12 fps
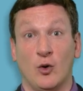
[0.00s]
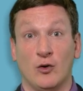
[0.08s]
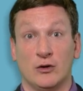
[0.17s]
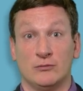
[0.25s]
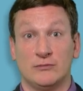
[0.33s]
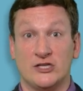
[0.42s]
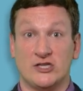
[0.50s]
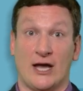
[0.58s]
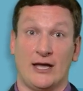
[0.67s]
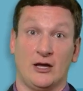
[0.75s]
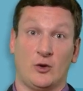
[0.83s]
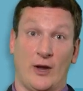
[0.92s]
or as
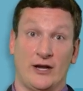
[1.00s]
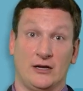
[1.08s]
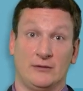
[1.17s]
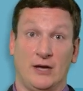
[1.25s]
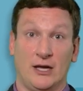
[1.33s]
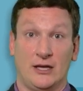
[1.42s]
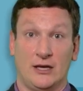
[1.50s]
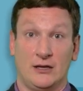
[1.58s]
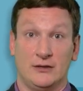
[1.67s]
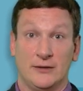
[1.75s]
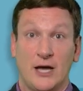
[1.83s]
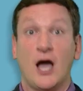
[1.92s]
I equate it in my head,